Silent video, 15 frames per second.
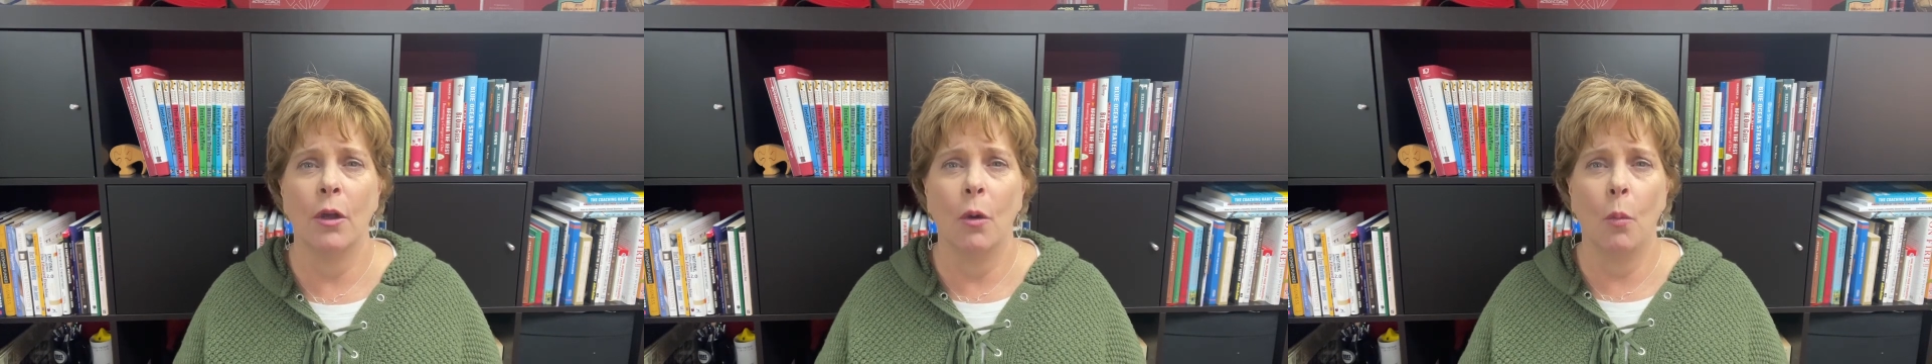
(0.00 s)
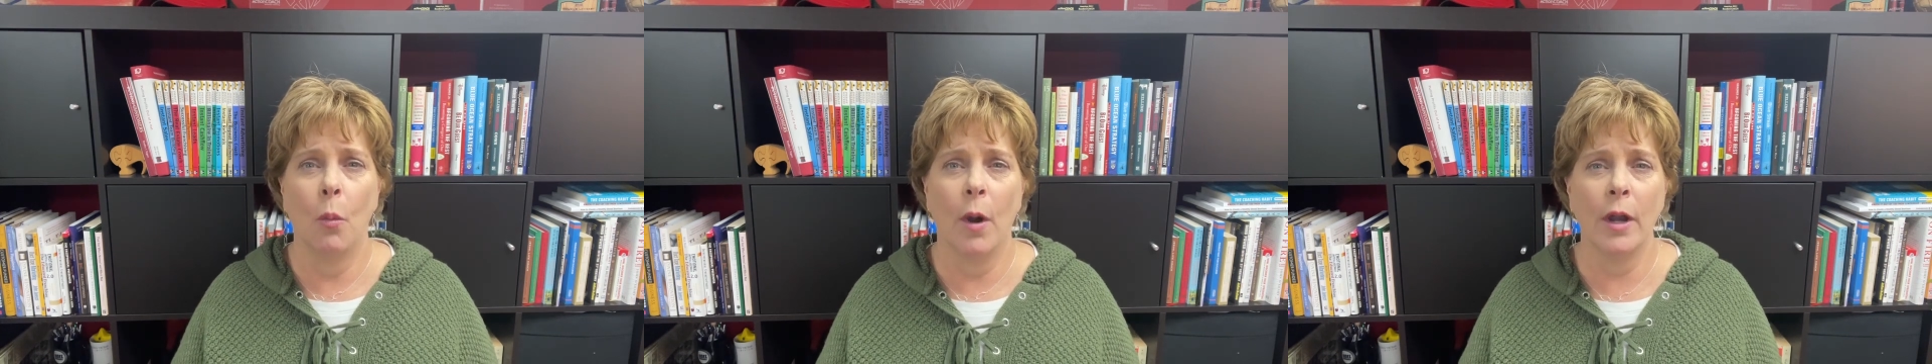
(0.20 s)

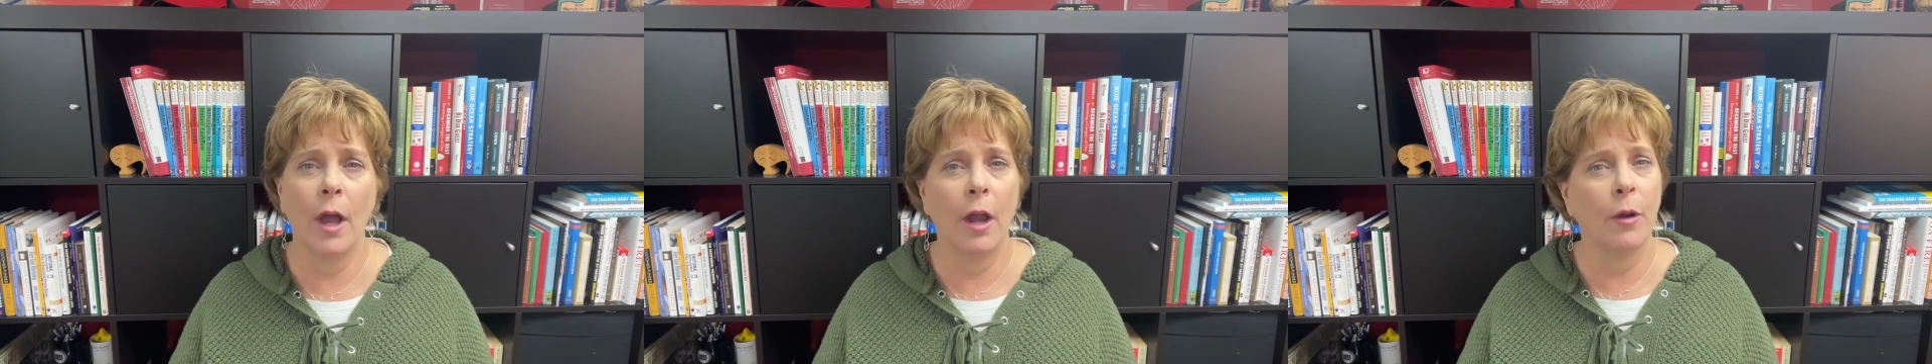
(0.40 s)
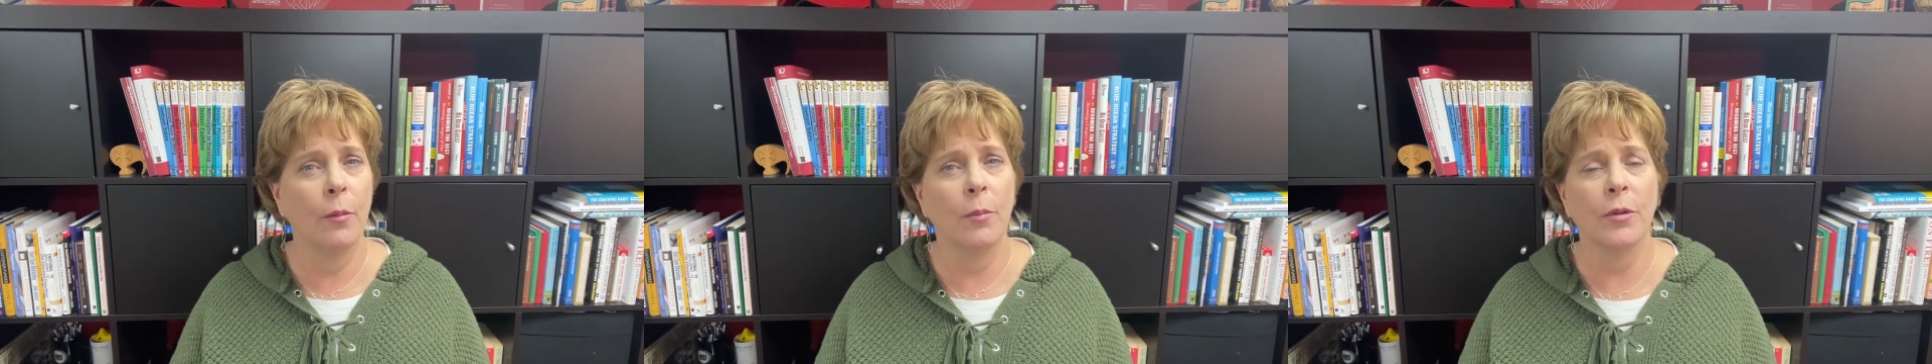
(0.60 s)

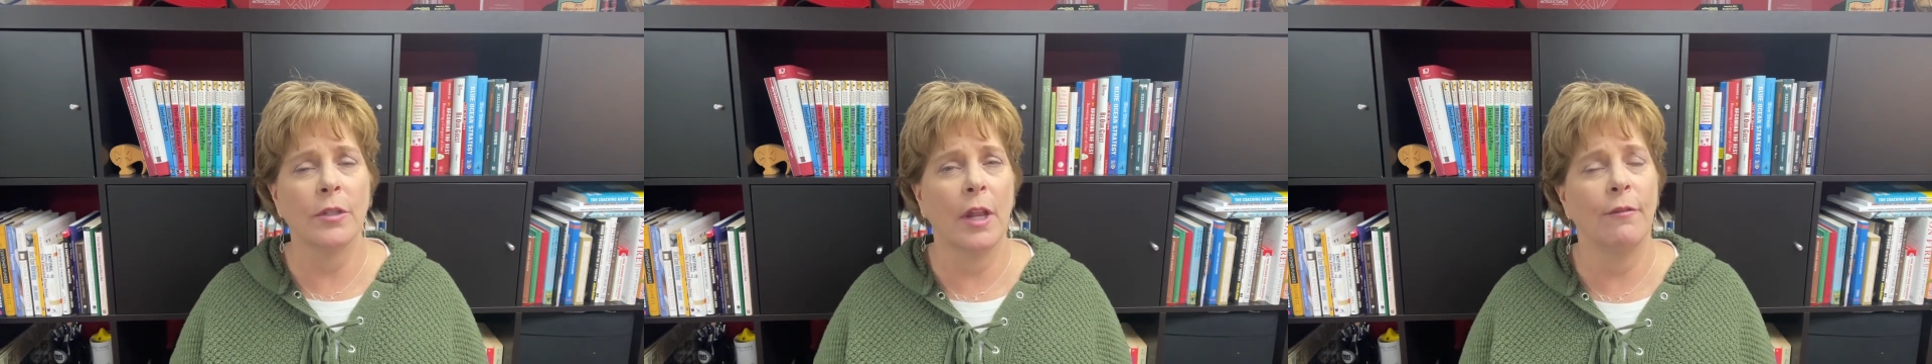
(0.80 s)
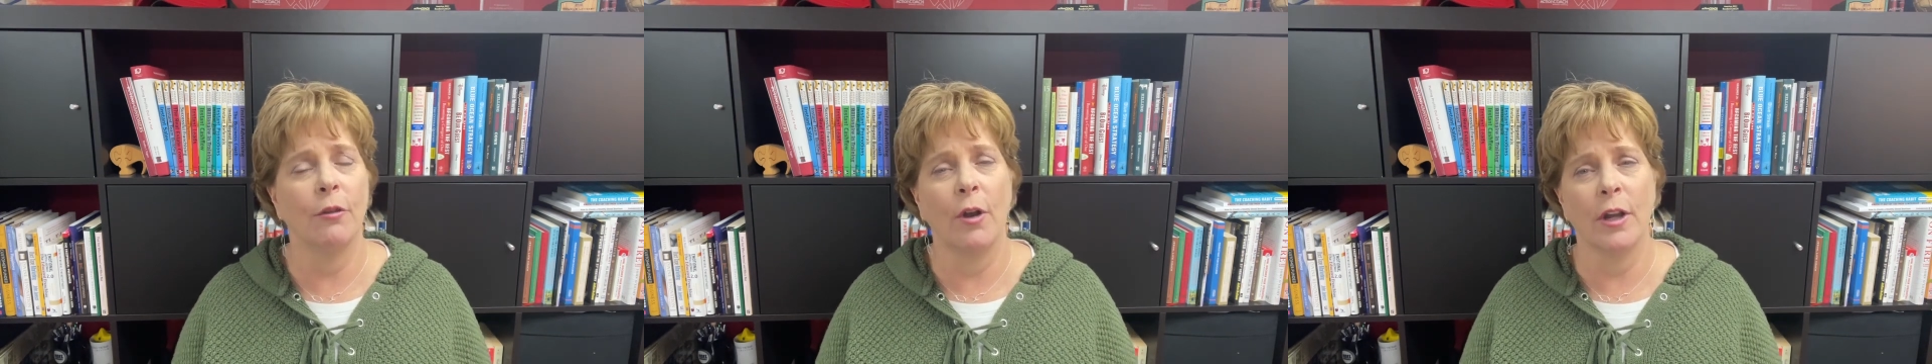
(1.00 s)

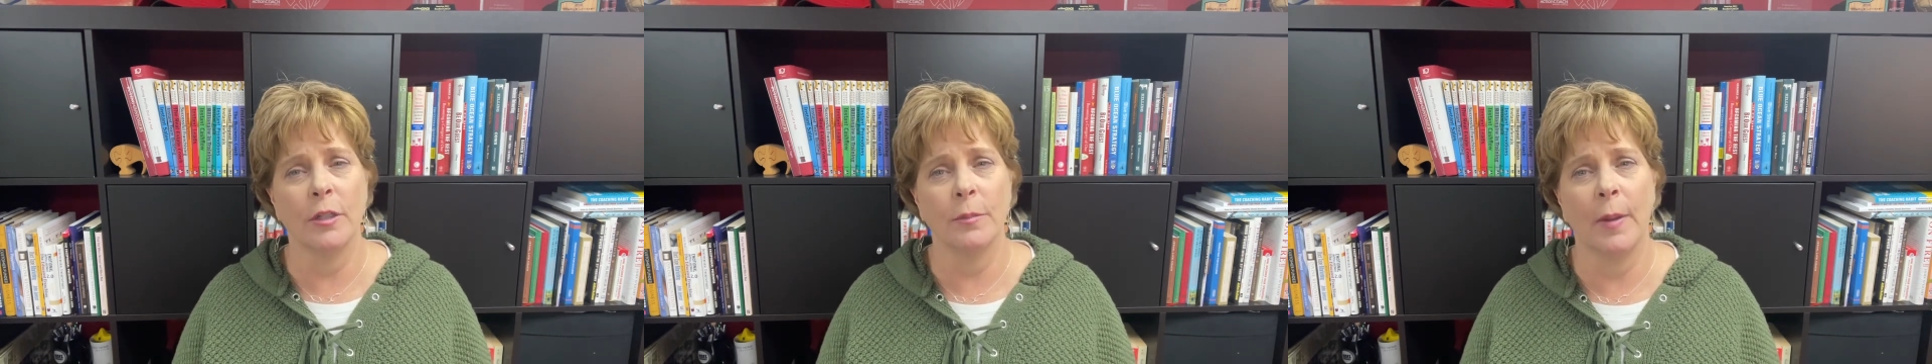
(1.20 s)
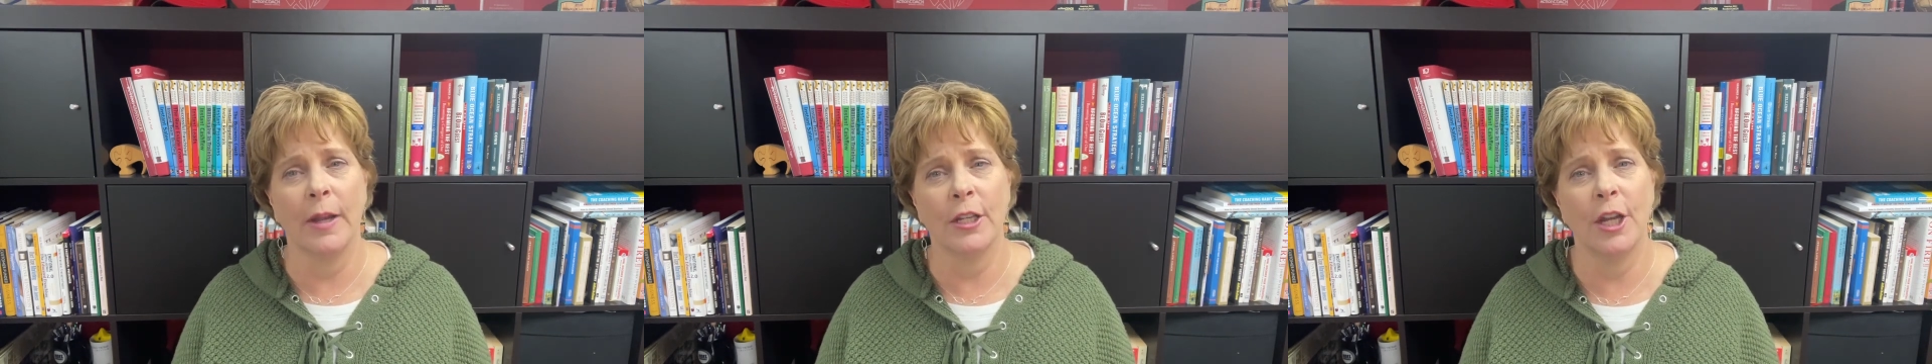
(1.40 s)
100% of their
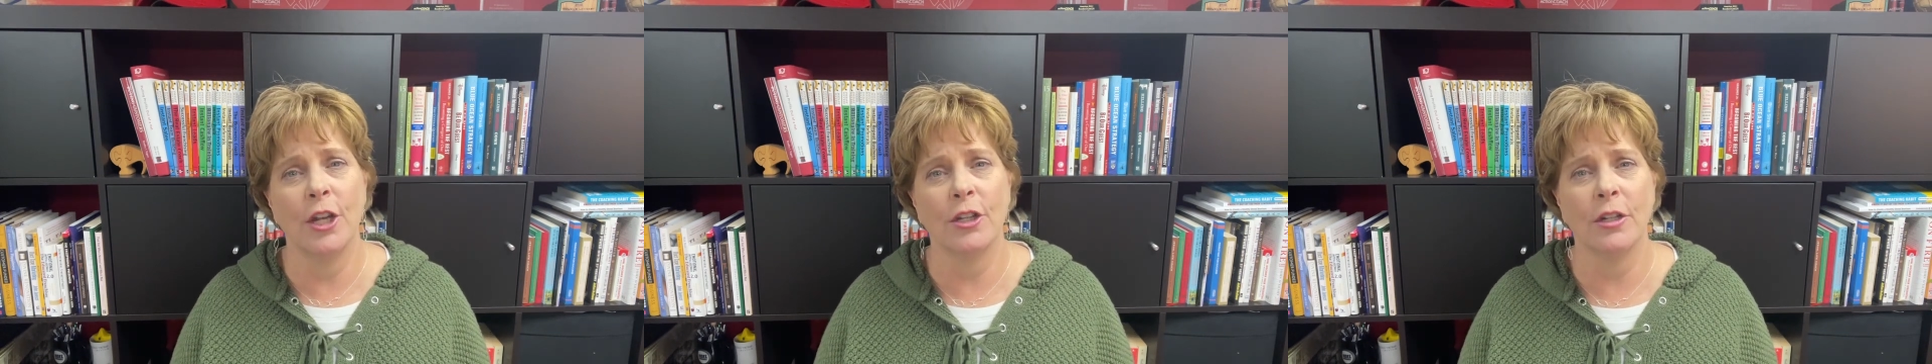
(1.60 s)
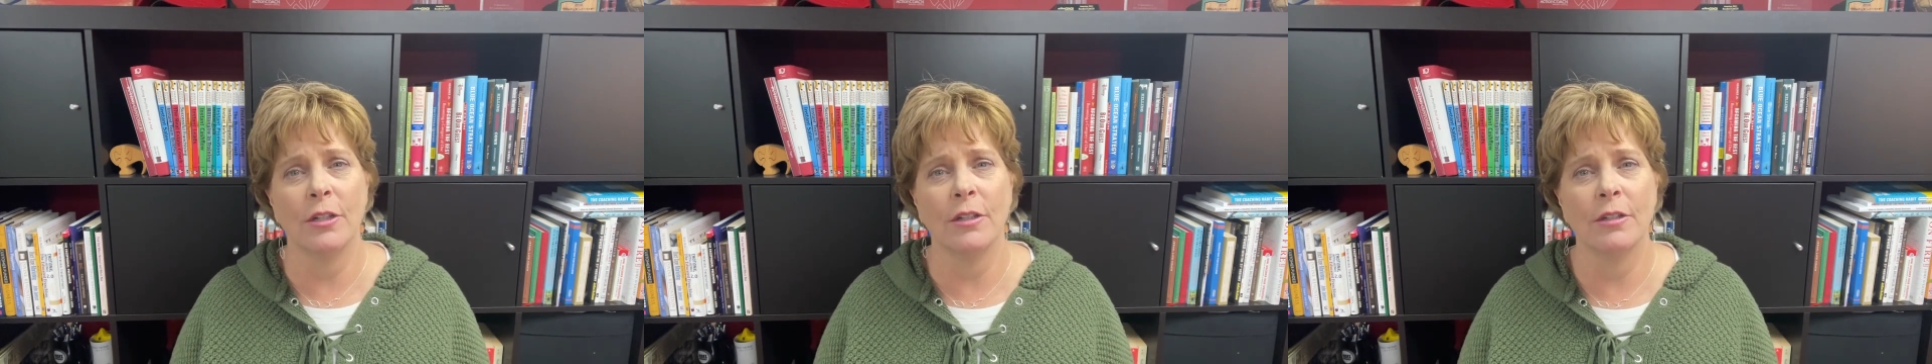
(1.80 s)

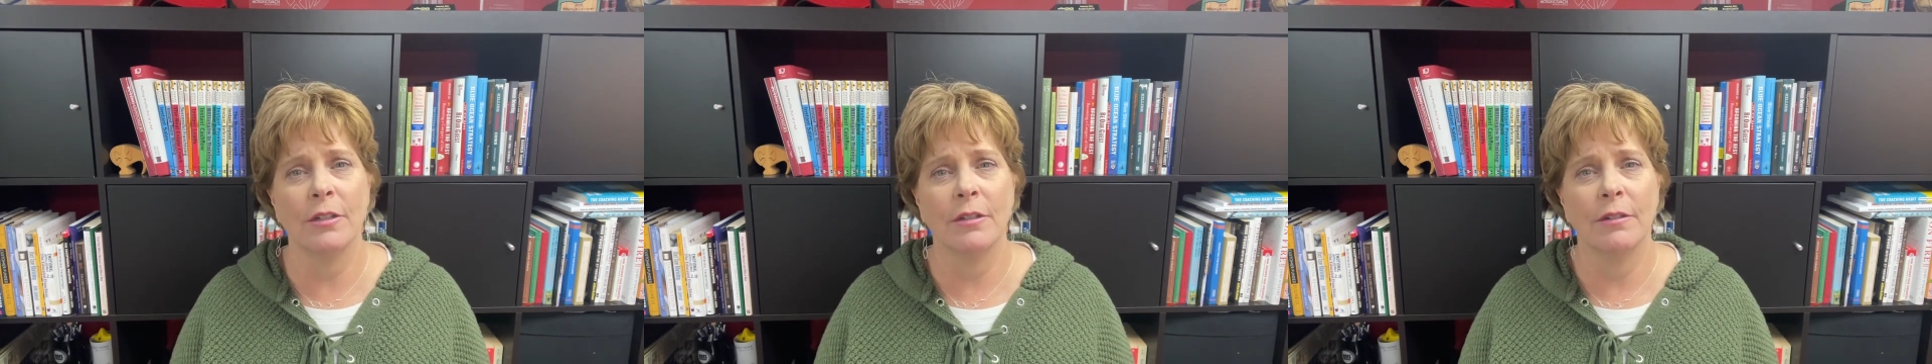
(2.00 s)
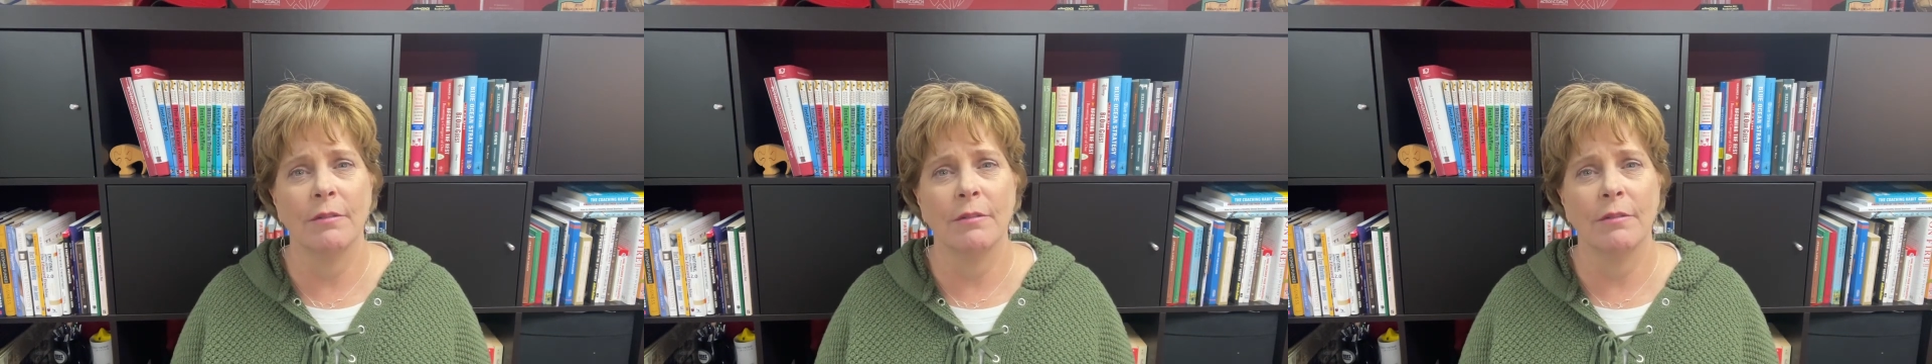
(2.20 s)
expectations.